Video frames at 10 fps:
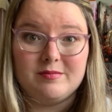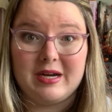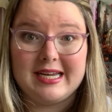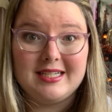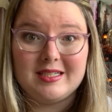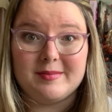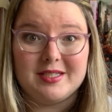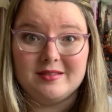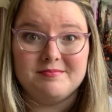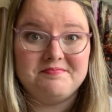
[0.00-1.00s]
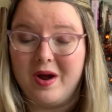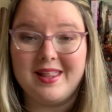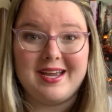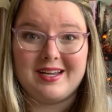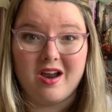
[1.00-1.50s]
right? I mean, why the
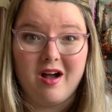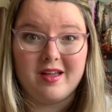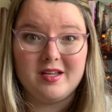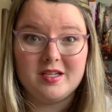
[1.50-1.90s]
heck not?